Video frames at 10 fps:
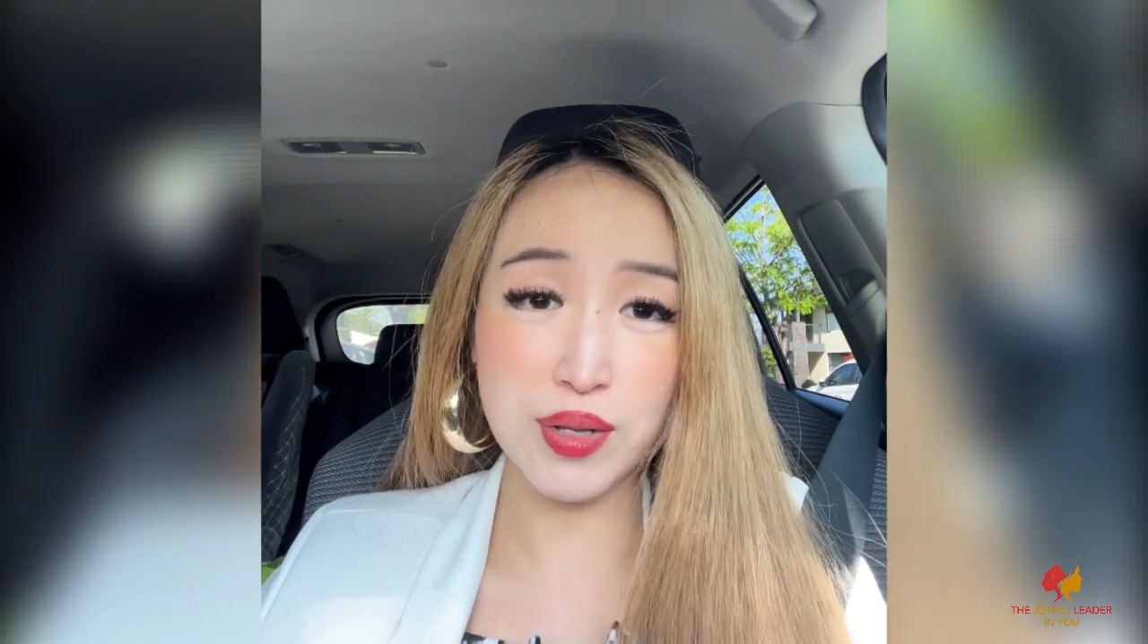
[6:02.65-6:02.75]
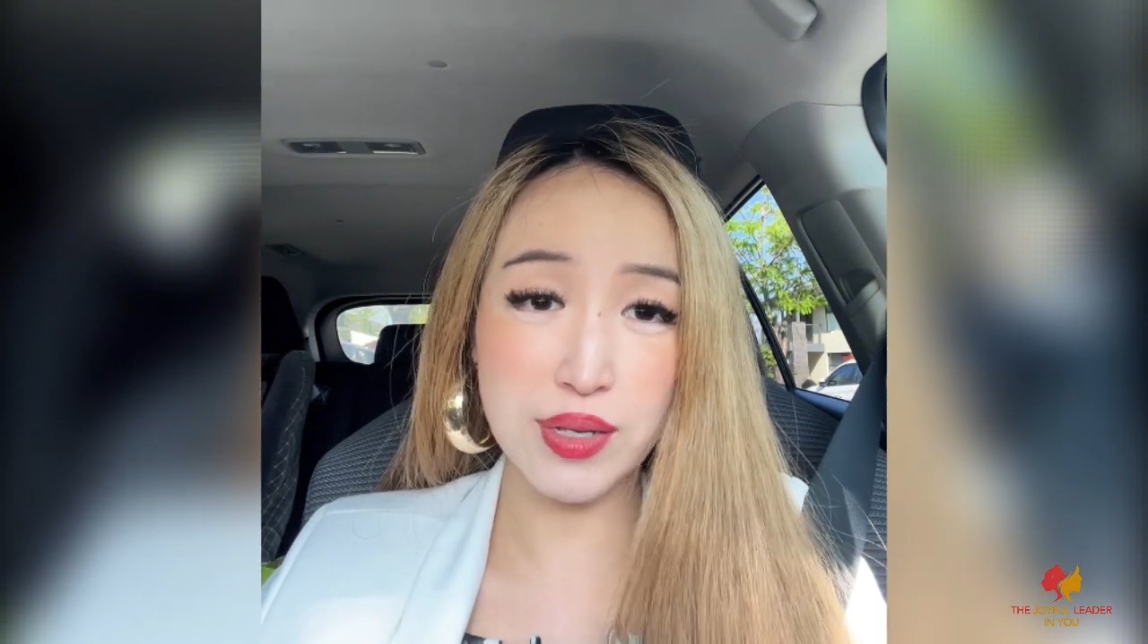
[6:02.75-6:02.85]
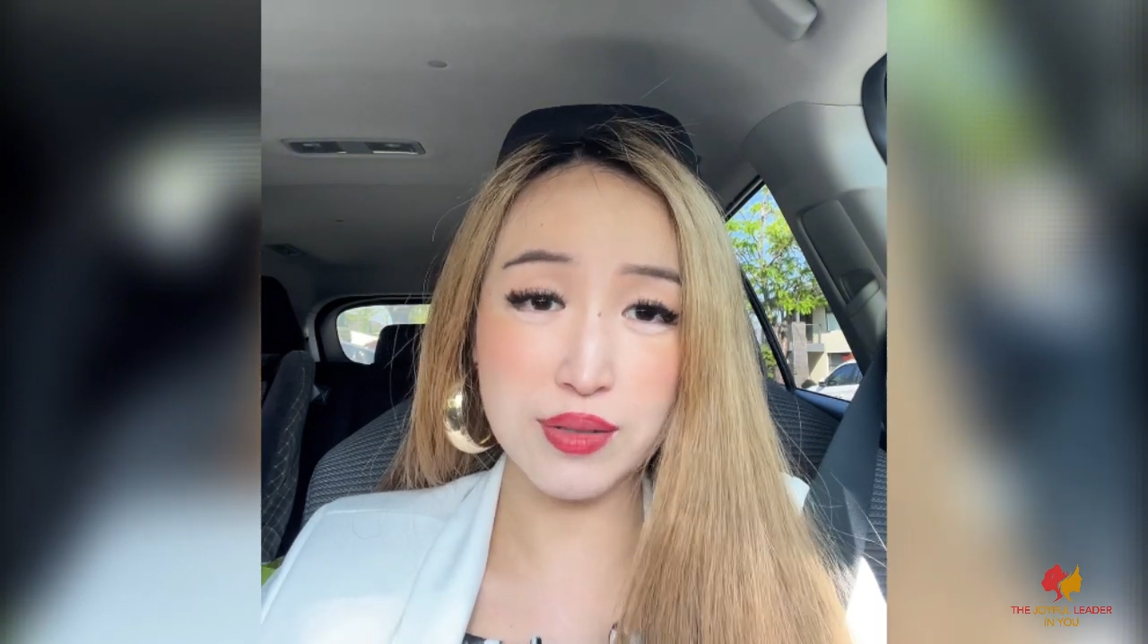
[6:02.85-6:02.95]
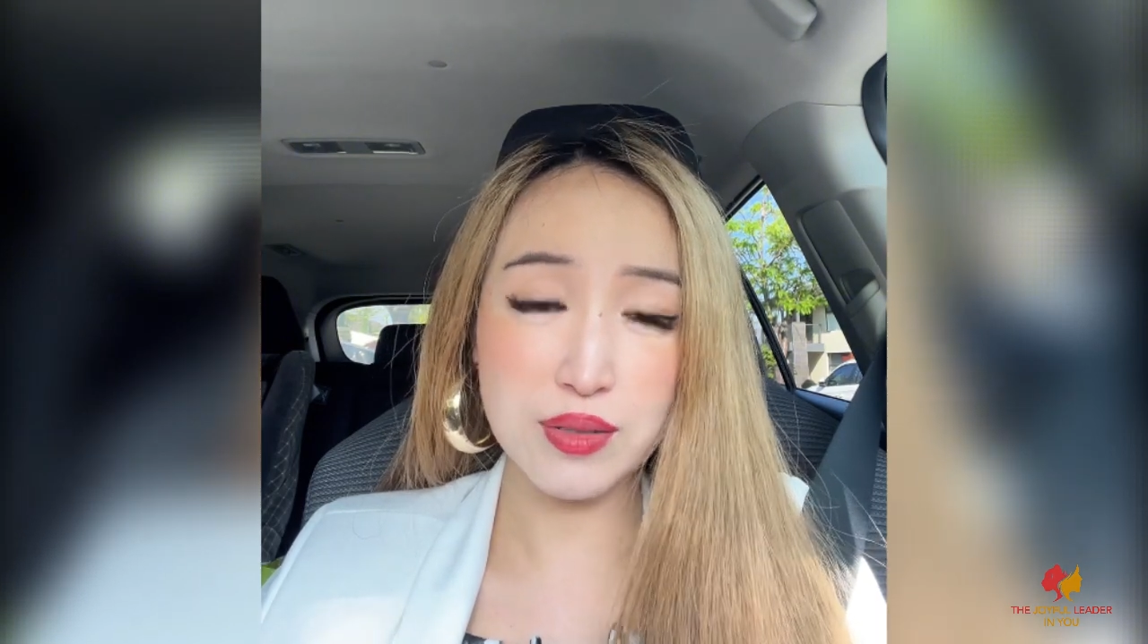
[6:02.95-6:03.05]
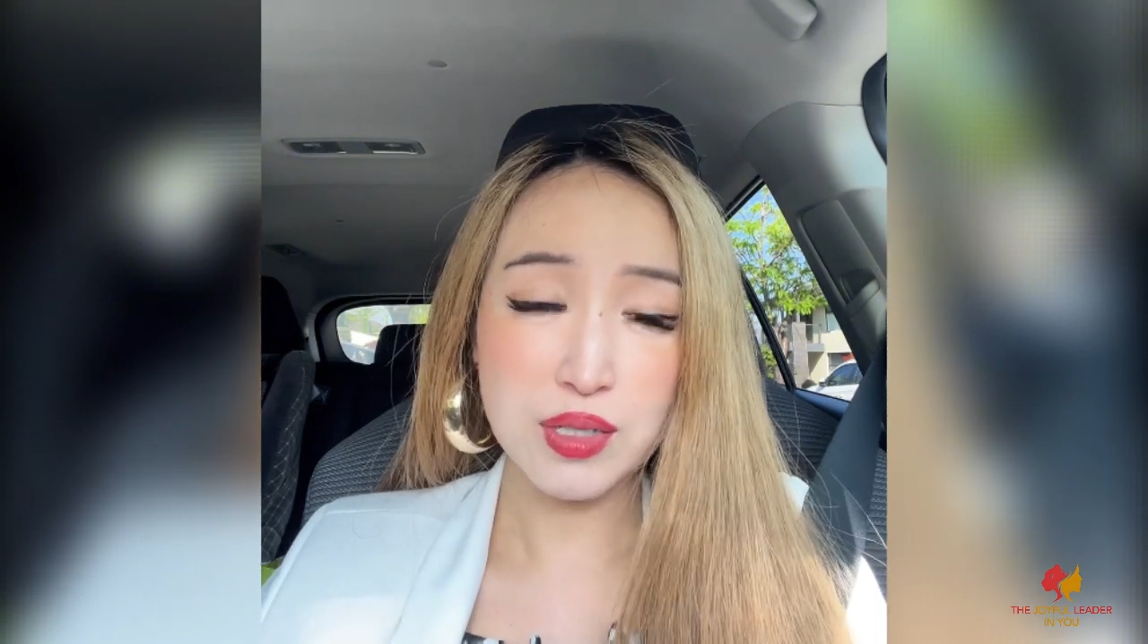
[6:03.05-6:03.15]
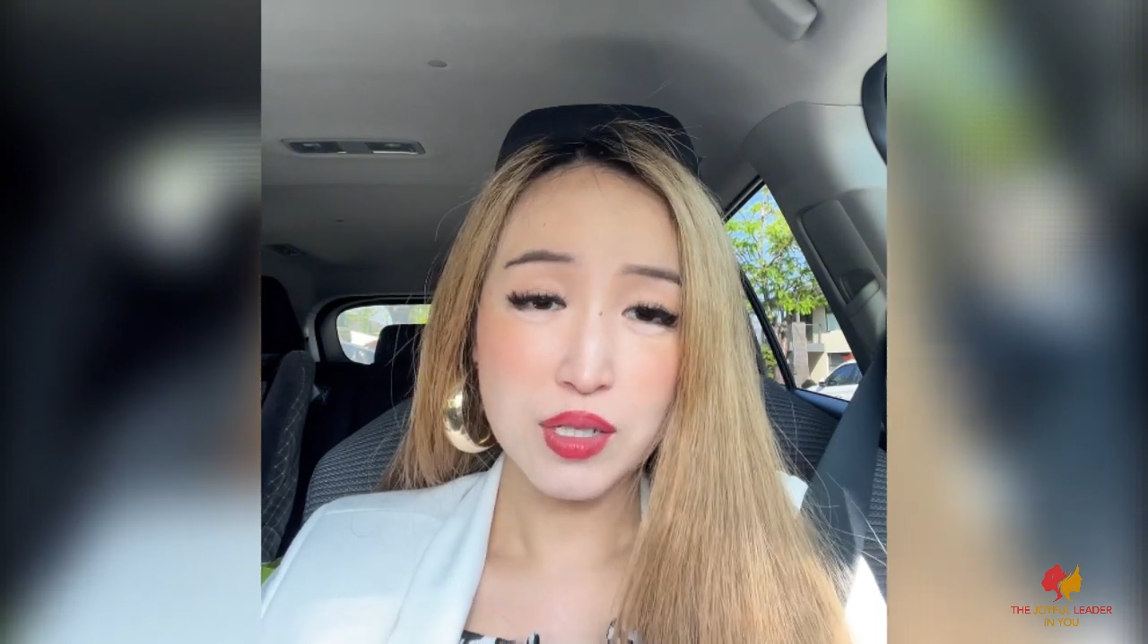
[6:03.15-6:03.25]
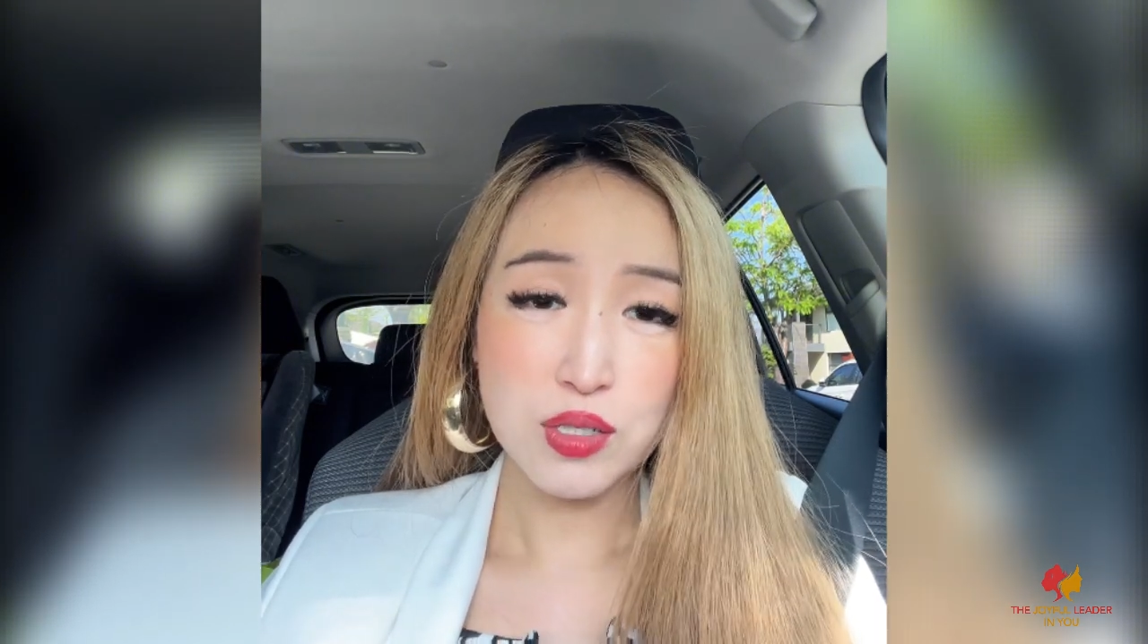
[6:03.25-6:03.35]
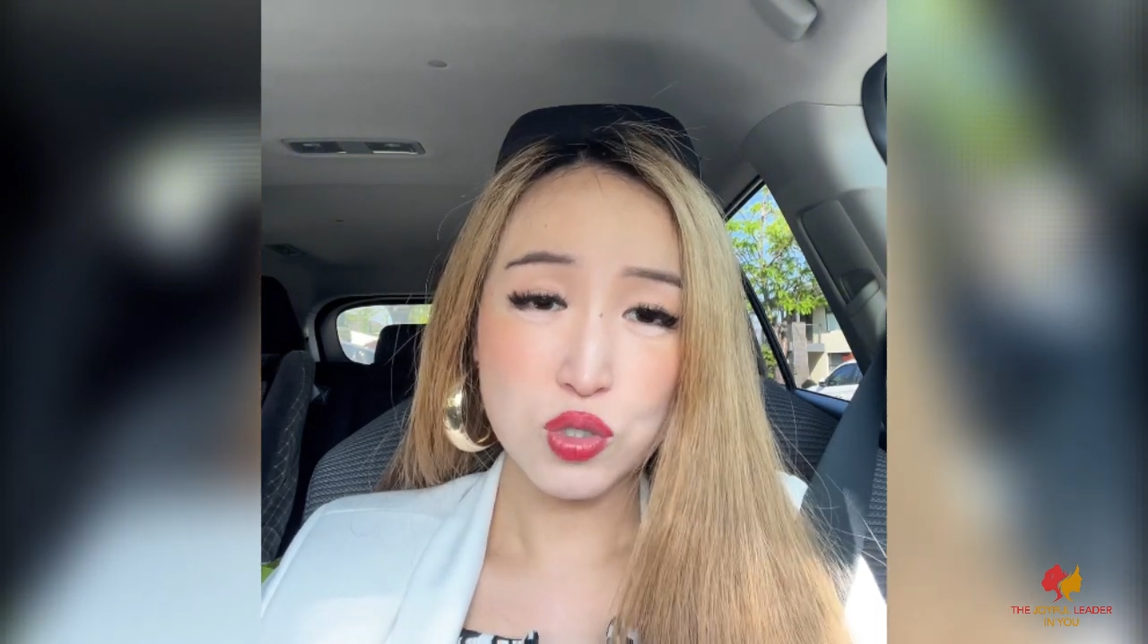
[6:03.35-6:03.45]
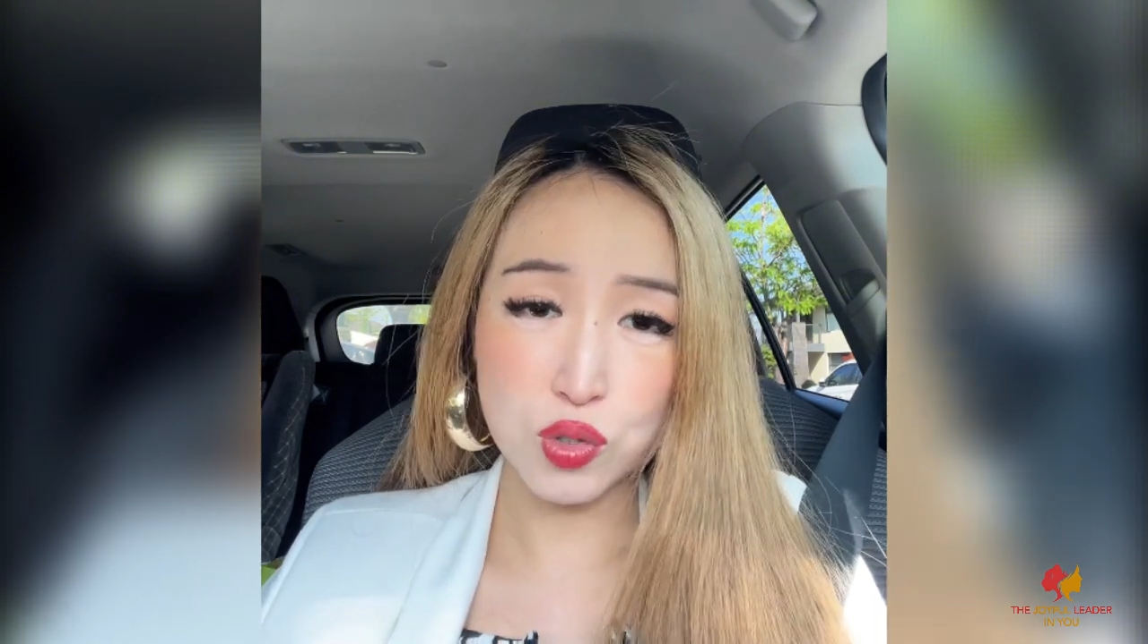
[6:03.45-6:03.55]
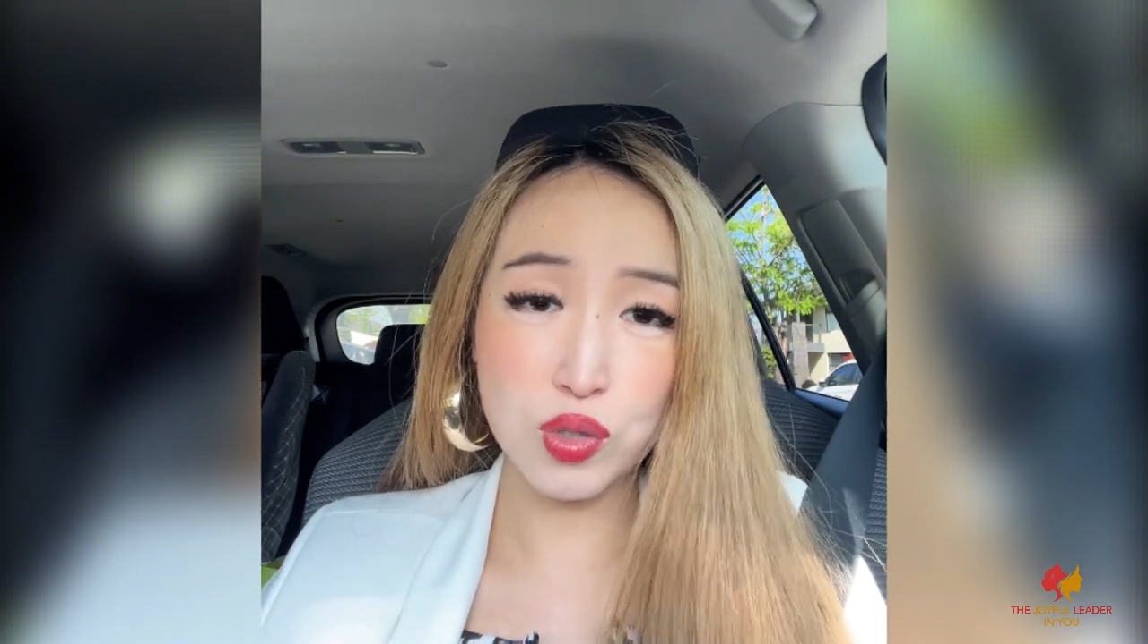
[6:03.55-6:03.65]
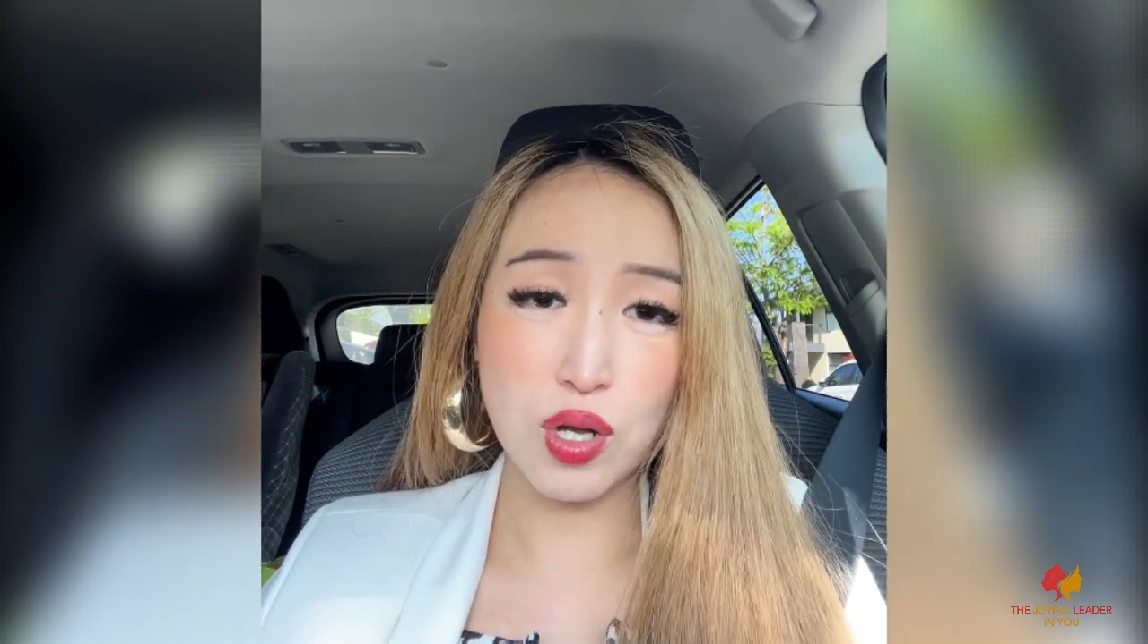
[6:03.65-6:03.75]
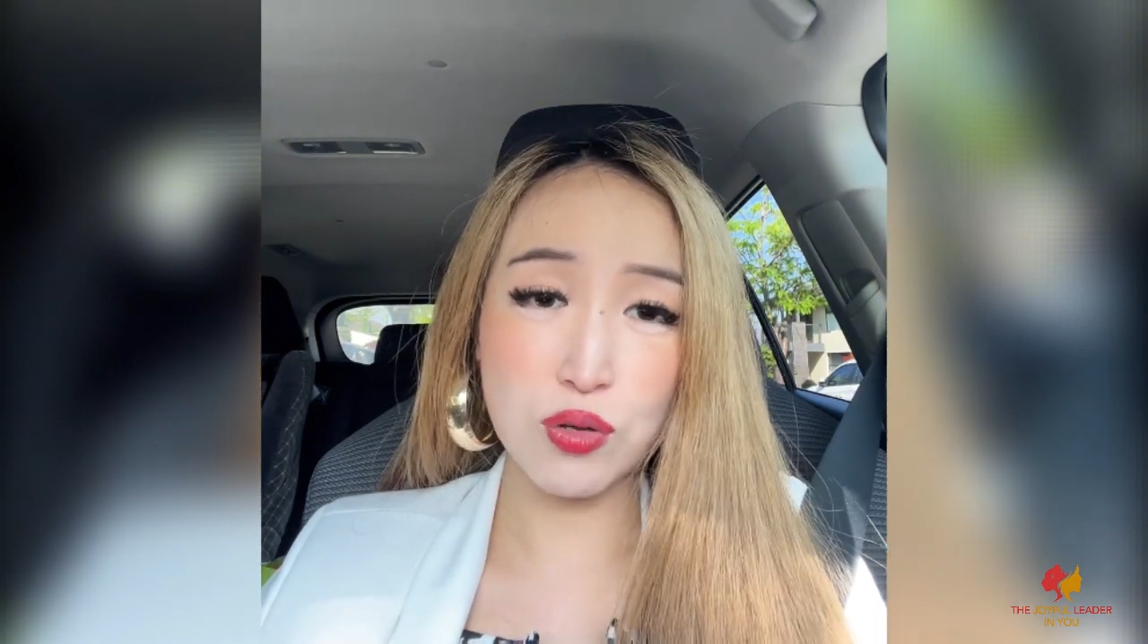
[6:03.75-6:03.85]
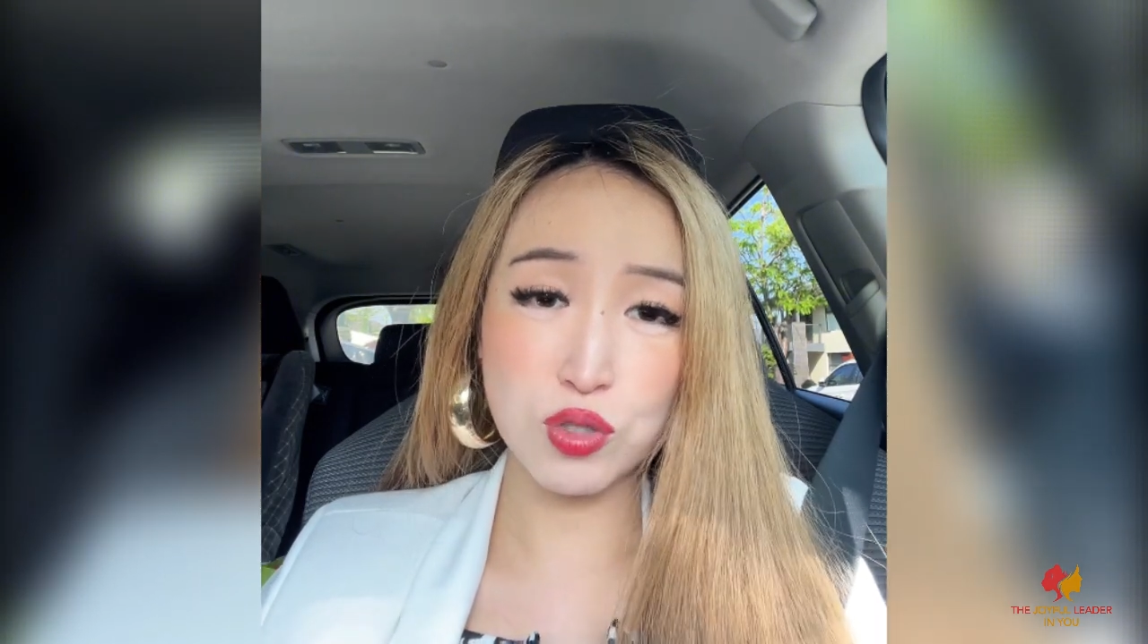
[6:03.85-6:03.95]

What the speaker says: in too long.